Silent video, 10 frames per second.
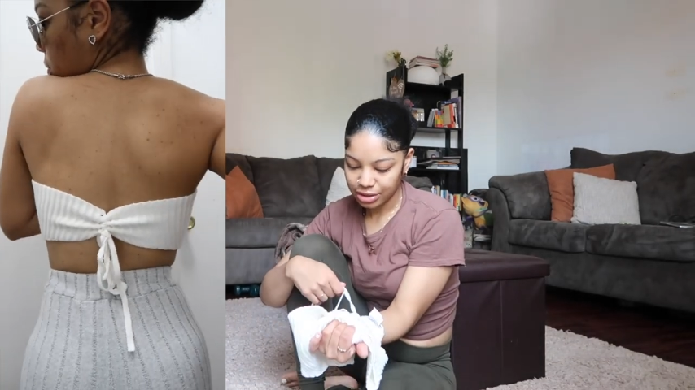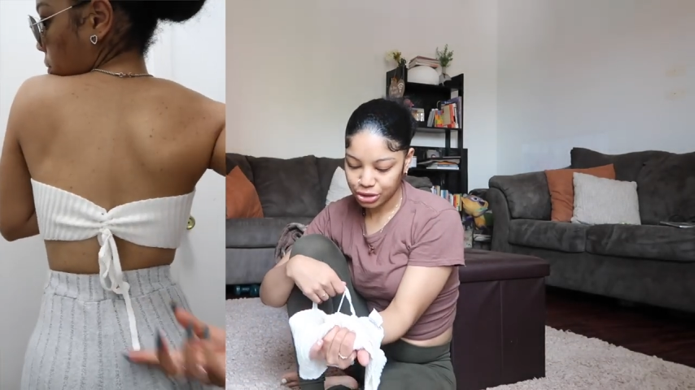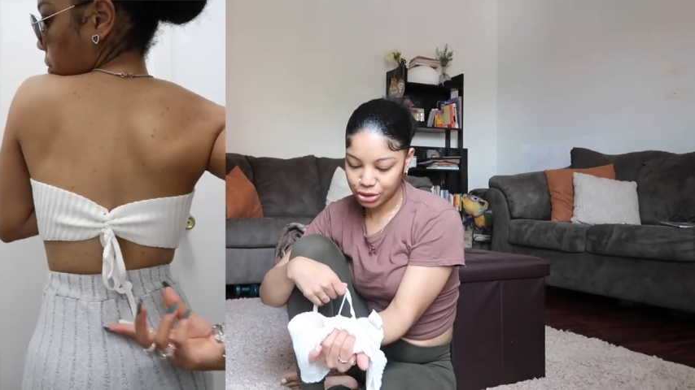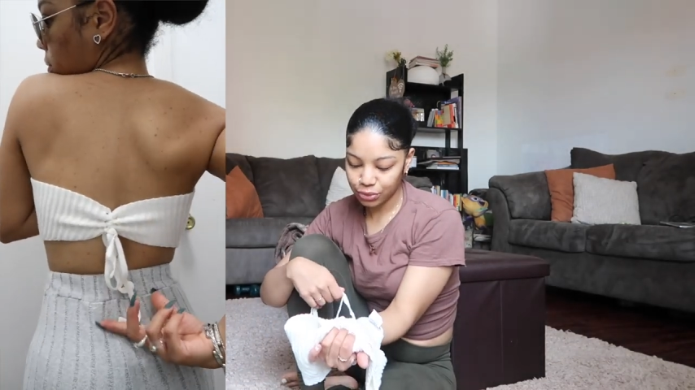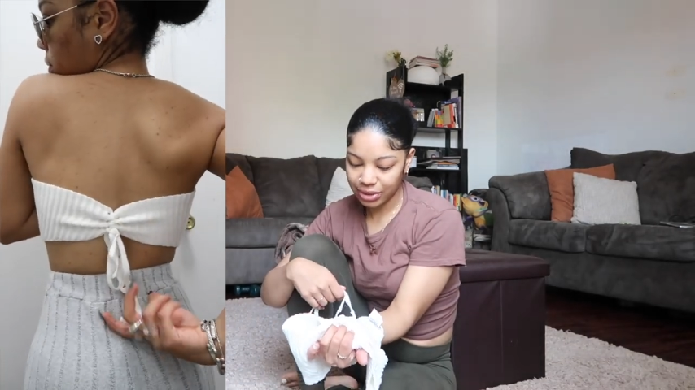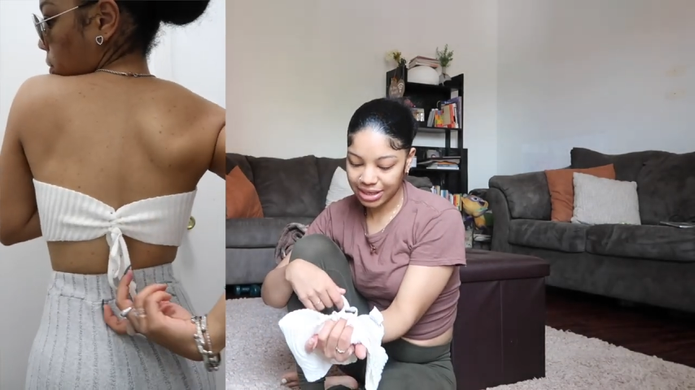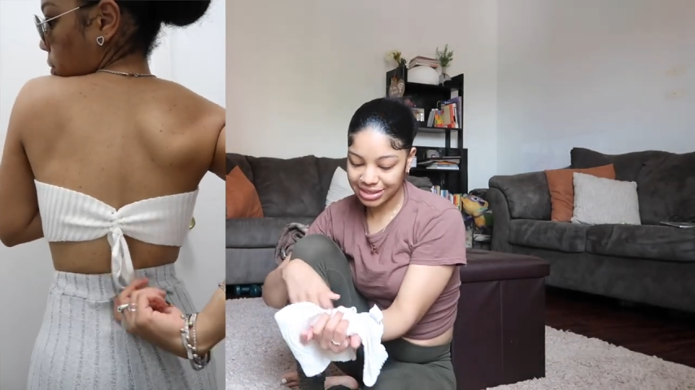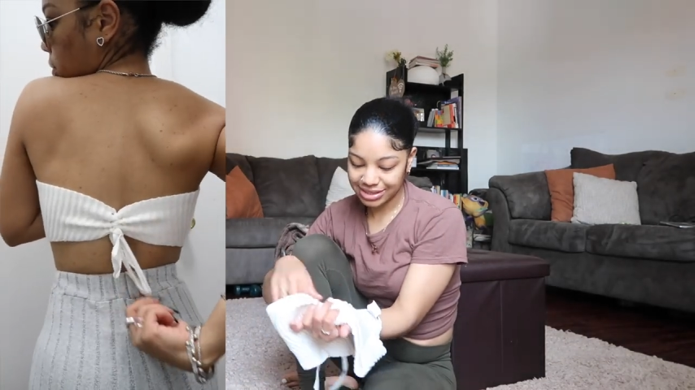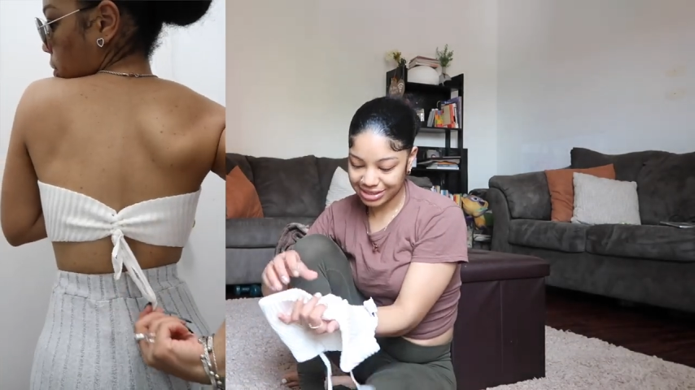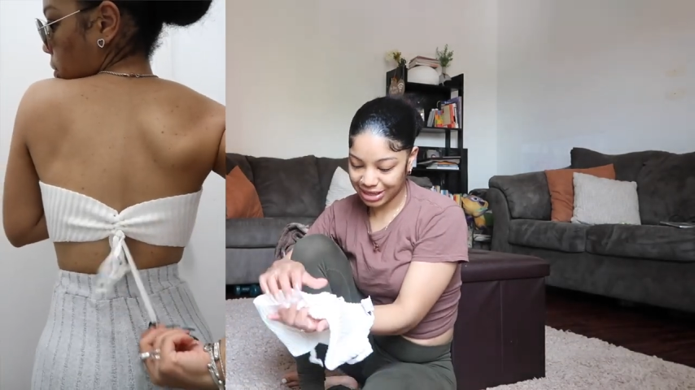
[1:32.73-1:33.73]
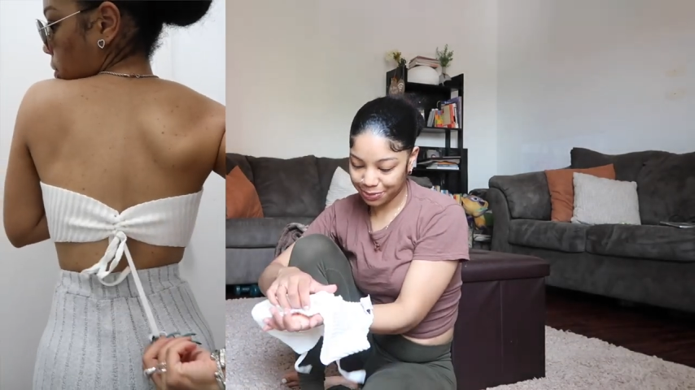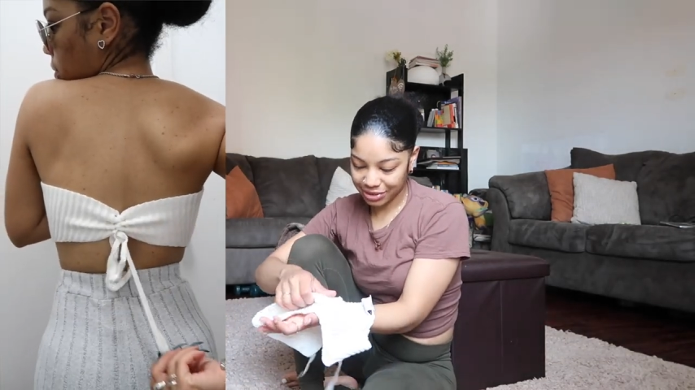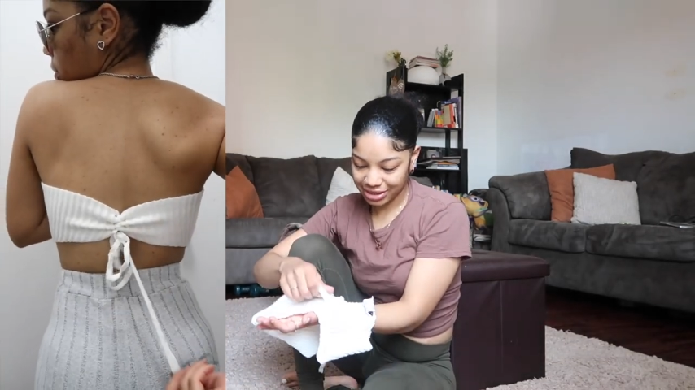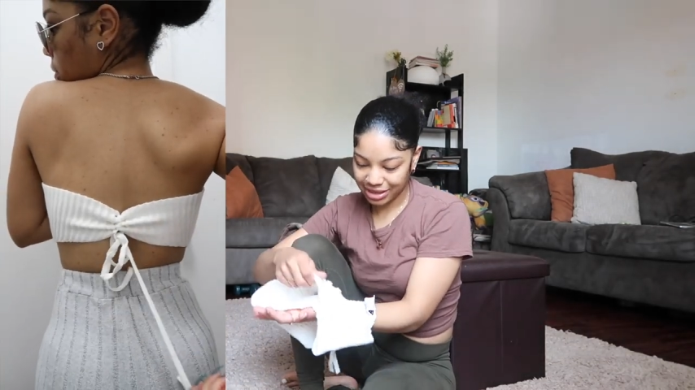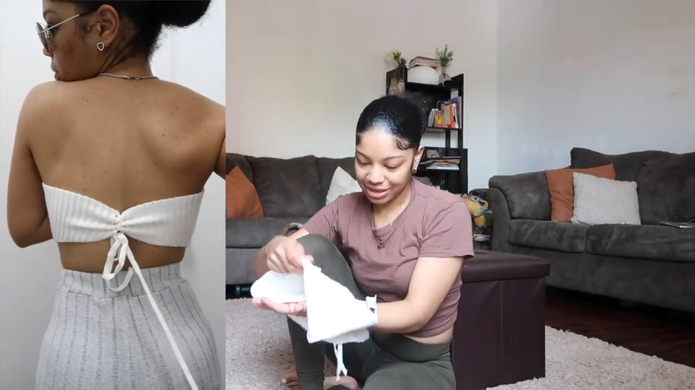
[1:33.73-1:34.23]
shoelace type
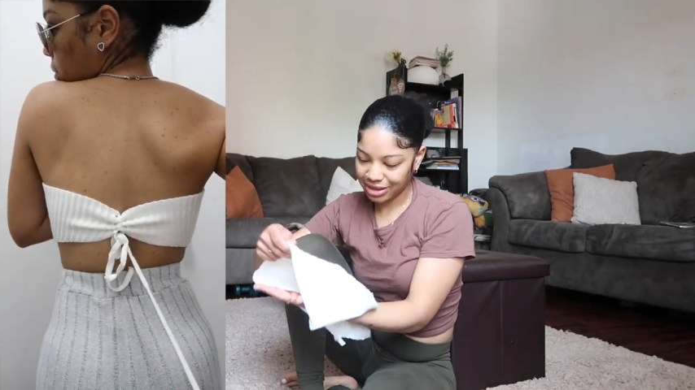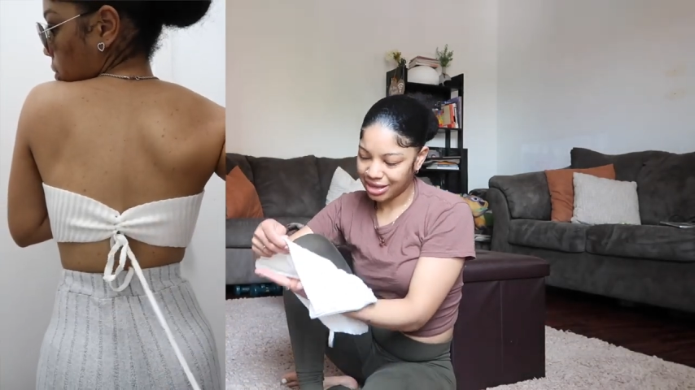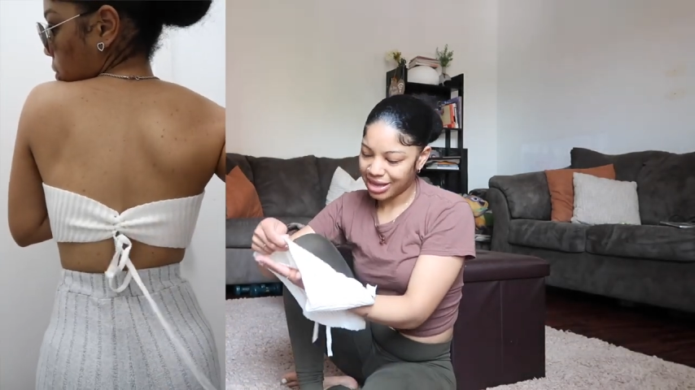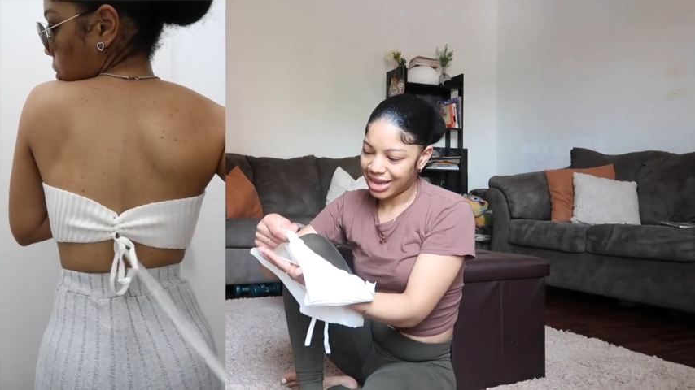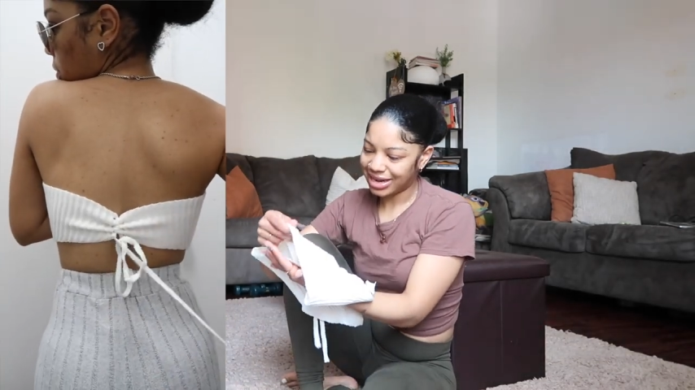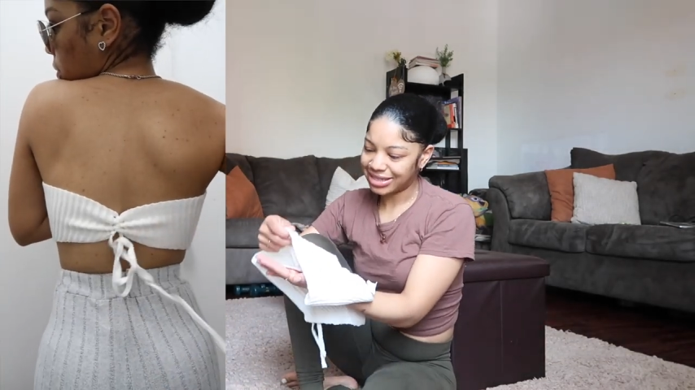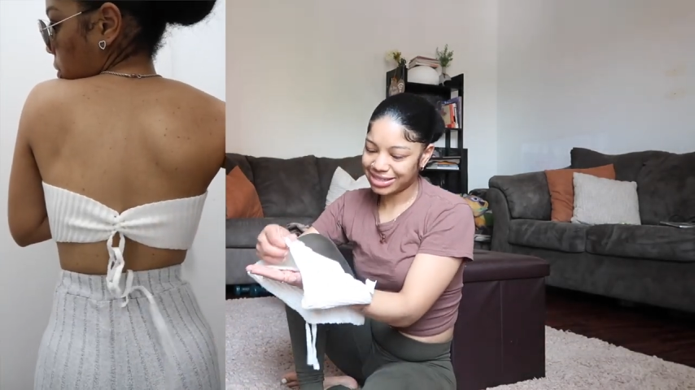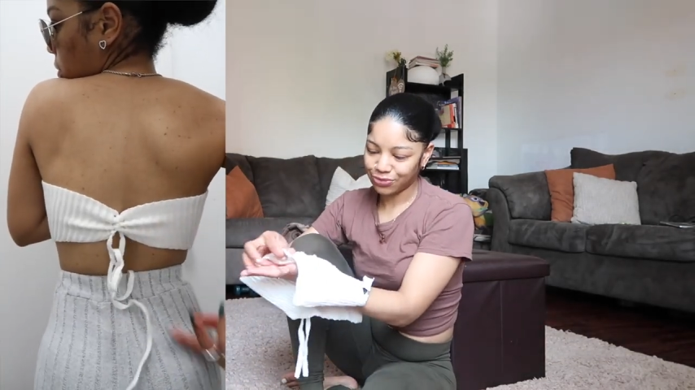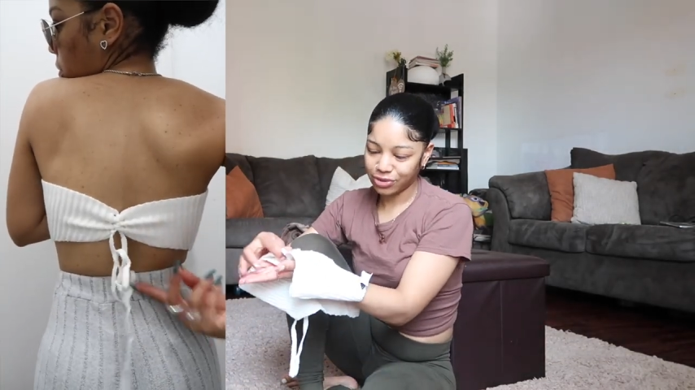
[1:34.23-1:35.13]
of thing and it's